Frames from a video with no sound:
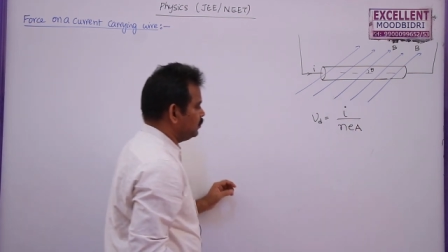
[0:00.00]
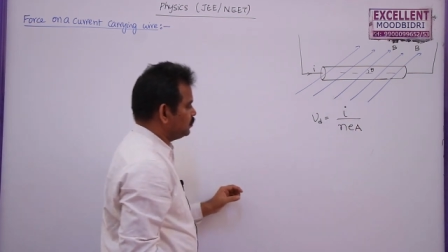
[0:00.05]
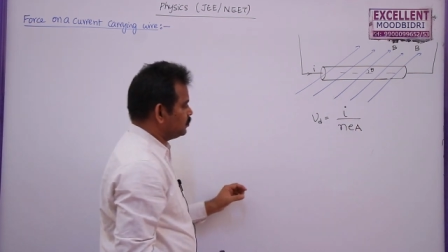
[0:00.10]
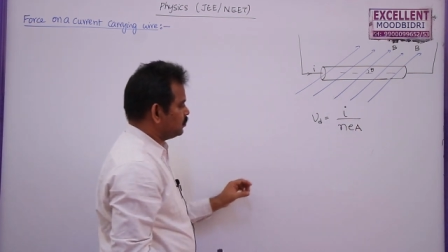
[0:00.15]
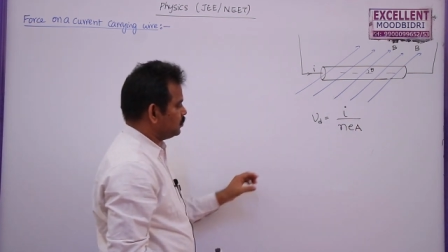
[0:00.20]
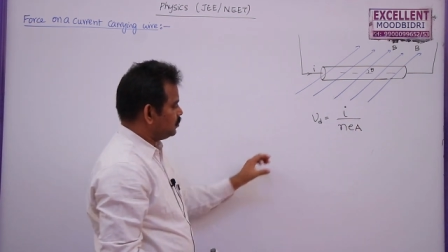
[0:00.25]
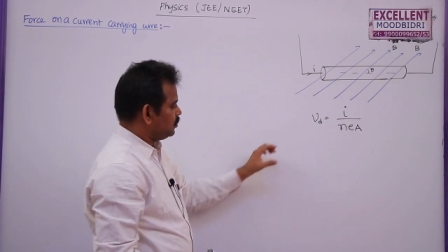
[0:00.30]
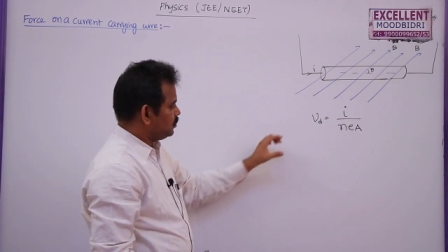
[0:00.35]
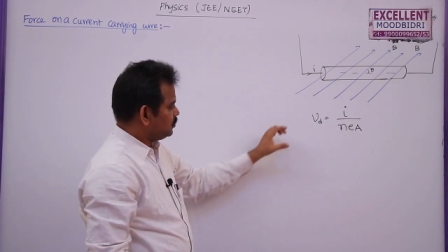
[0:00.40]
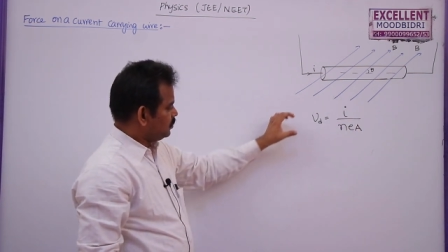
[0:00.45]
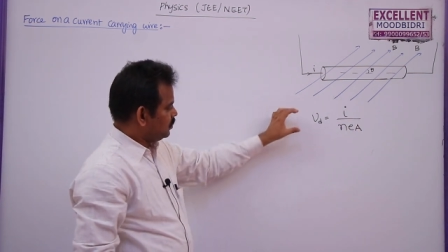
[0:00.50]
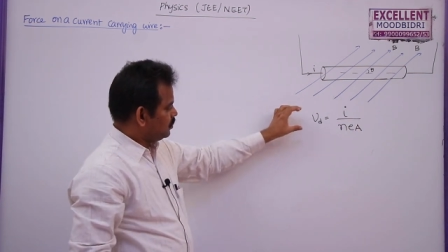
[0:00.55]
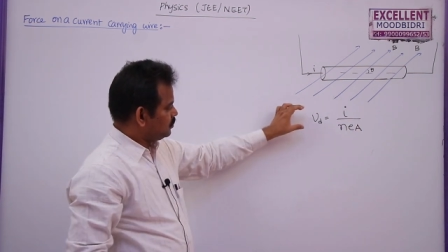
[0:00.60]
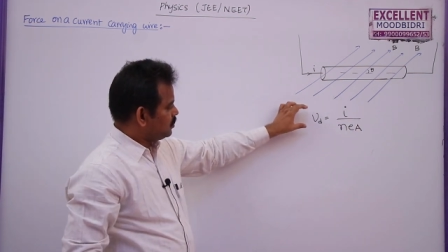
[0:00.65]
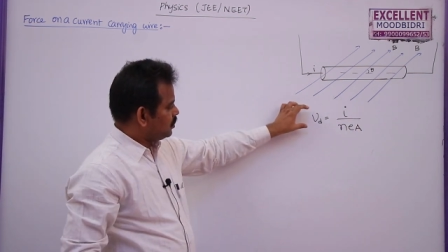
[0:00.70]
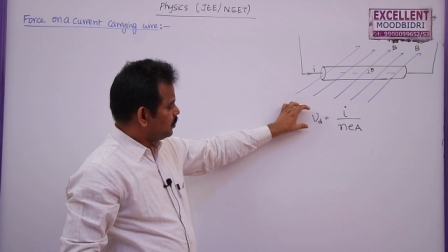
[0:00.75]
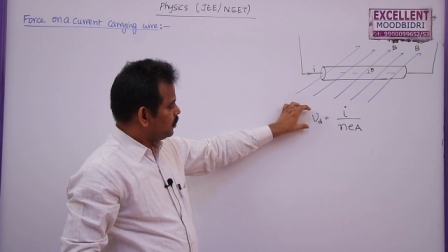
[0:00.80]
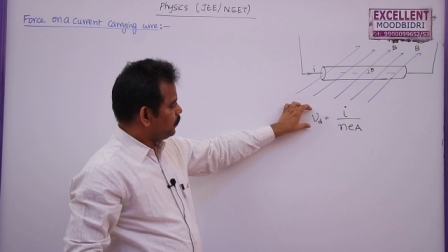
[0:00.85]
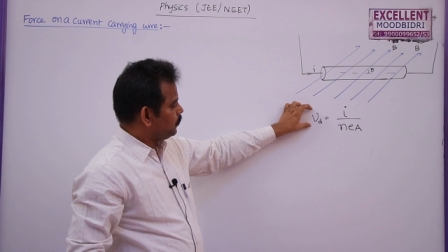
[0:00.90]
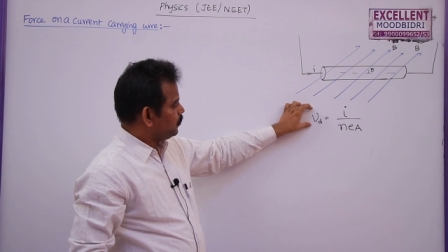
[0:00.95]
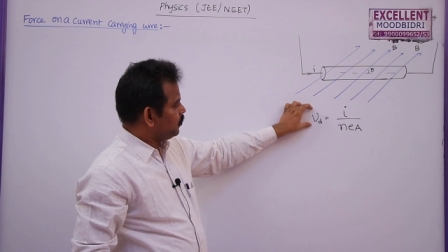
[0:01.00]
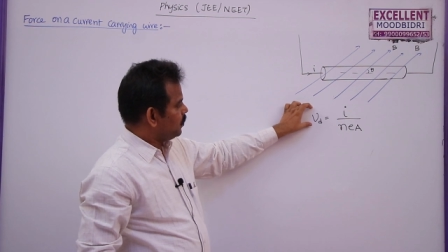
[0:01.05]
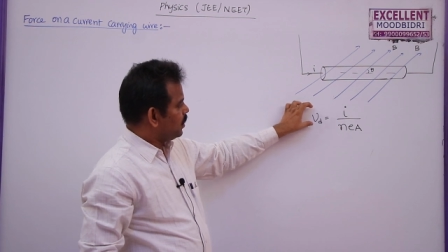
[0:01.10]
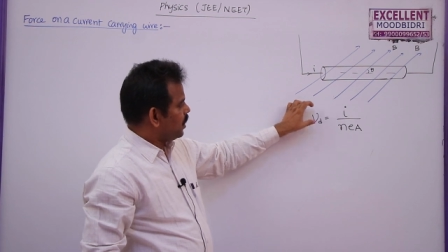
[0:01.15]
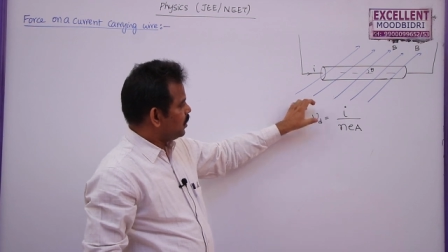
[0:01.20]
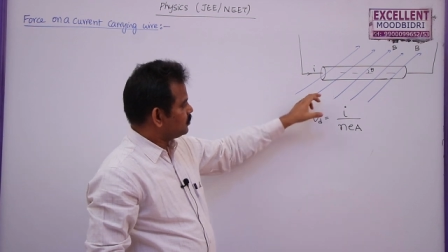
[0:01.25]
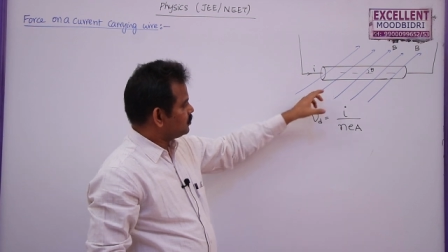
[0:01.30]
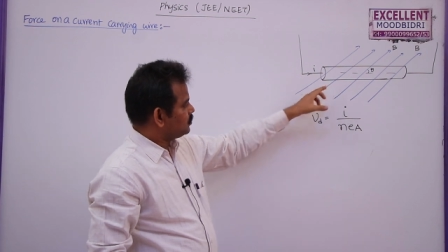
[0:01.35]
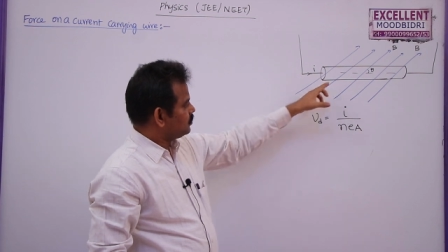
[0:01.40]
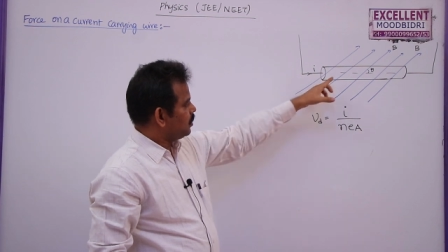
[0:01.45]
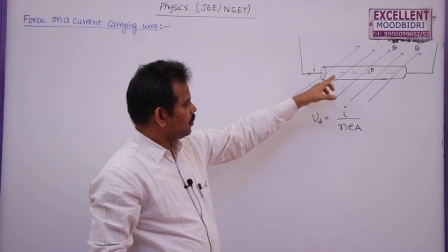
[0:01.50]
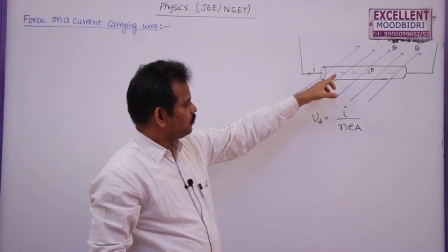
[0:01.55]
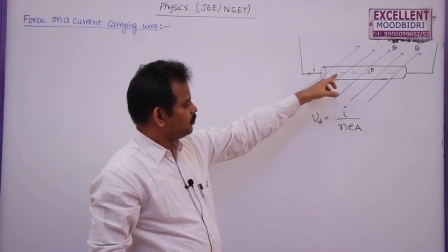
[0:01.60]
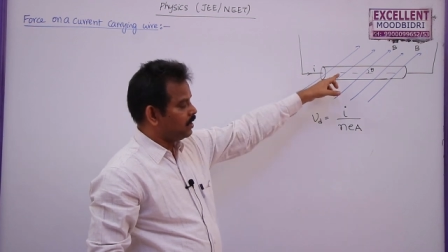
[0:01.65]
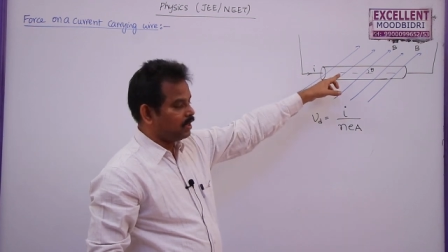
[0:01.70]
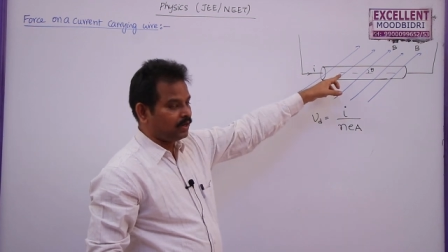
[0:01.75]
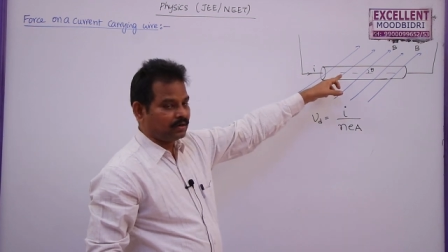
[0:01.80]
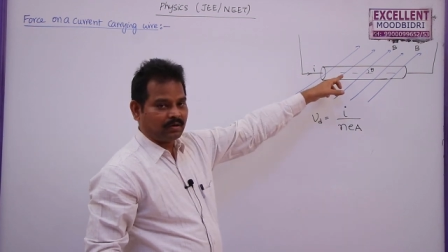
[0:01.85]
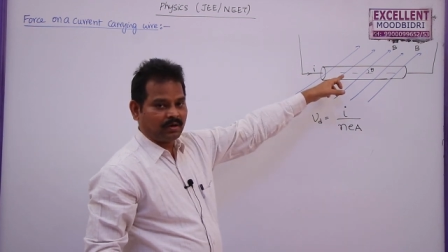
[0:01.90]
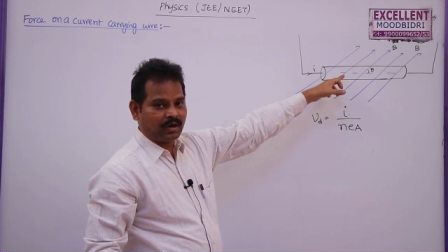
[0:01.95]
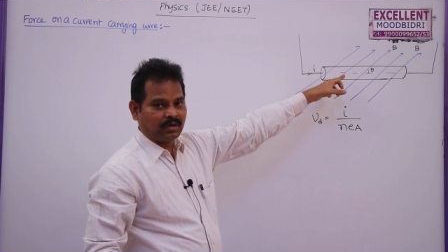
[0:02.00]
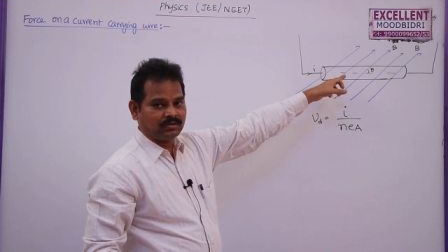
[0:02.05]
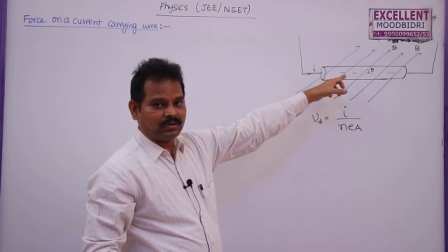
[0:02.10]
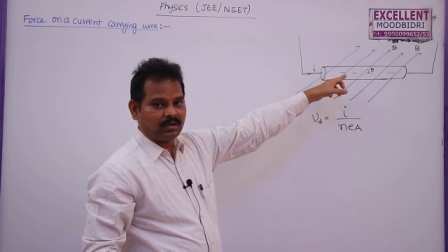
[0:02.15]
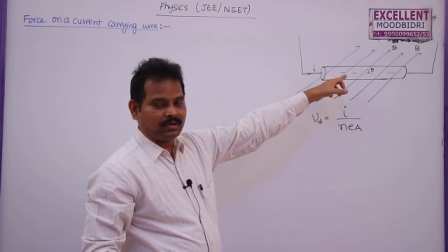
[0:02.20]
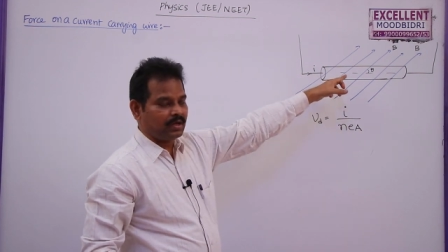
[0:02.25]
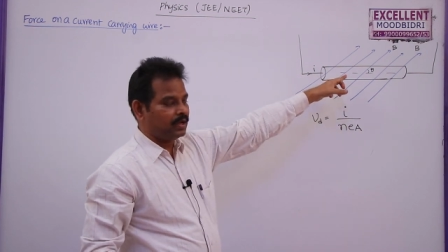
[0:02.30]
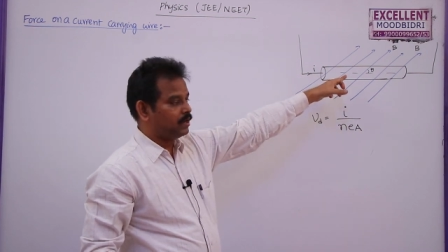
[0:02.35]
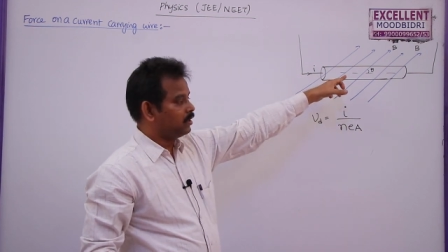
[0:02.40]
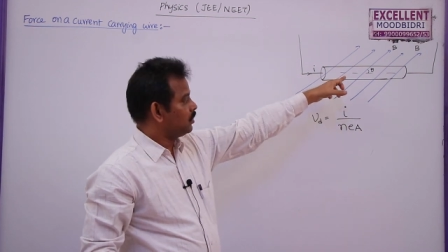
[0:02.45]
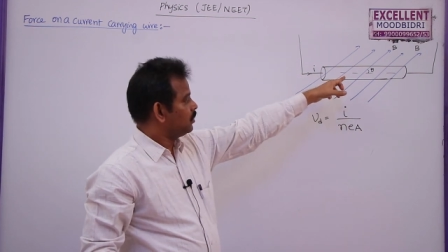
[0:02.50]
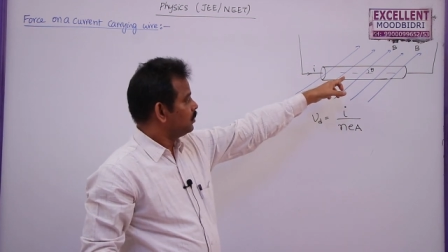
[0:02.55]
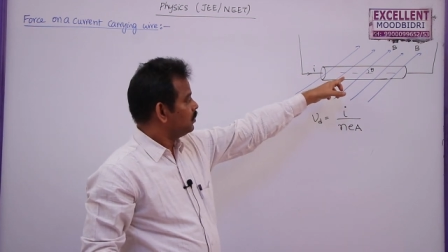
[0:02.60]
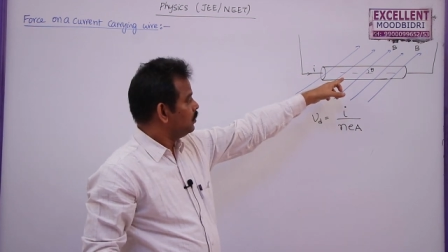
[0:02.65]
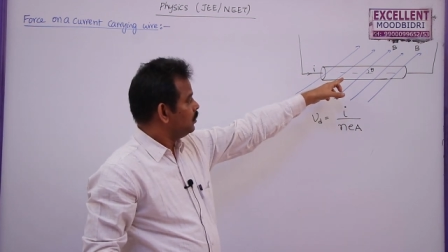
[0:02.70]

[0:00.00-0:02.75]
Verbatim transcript: So this is the drift velocity of the electrons that are